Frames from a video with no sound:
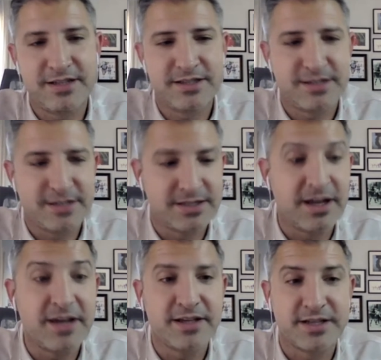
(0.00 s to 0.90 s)
it's his
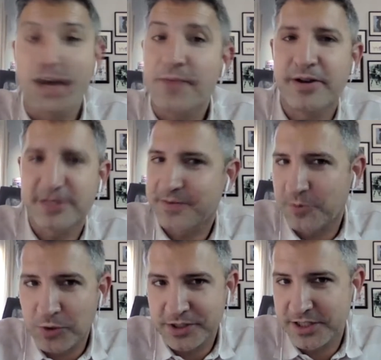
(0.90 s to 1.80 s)
night it's a nightmare except
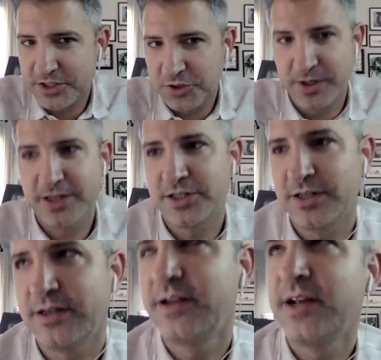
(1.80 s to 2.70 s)
for one
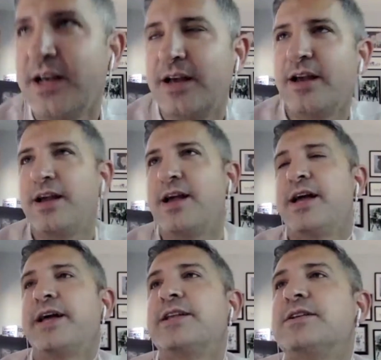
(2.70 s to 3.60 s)
situation,
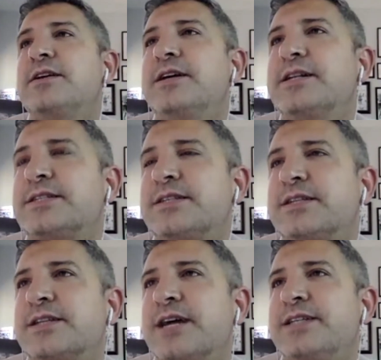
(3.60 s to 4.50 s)
and it's
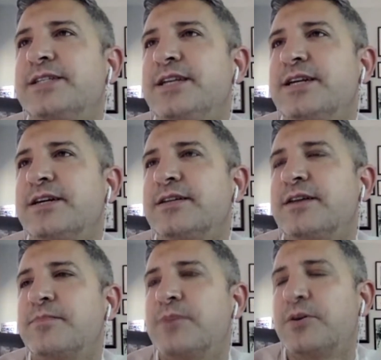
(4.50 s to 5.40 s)
this idea
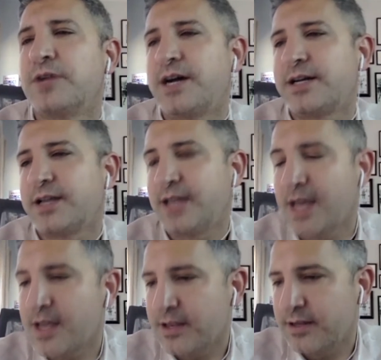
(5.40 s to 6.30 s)
that MODOK
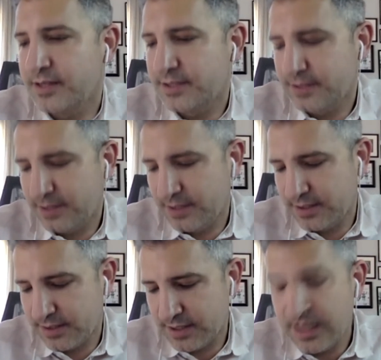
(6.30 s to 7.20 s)
again his
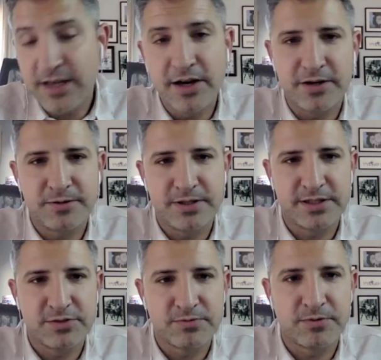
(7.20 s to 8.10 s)
his ego
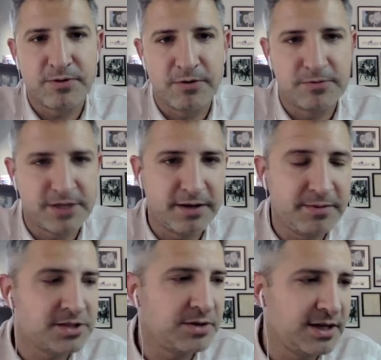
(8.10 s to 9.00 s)
is his own worst
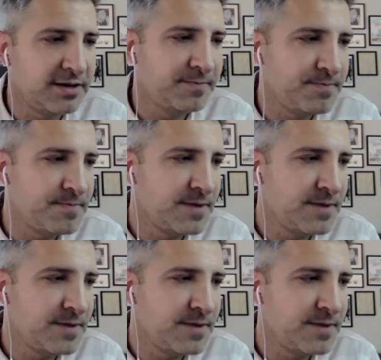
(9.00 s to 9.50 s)
enemy, so he